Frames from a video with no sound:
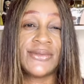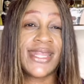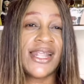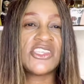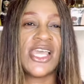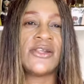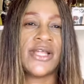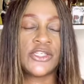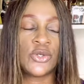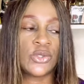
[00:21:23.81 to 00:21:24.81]
On that channel,
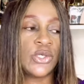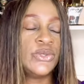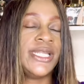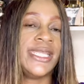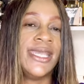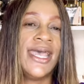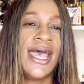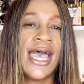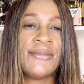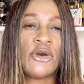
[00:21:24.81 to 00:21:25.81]
I talk only
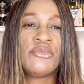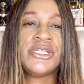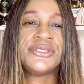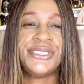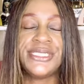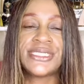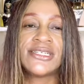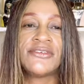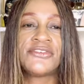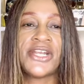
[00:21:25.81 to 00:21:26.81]
about Middle
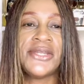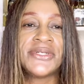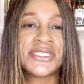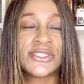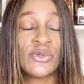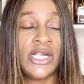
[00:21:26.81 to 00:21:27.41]
Eastern fragrances.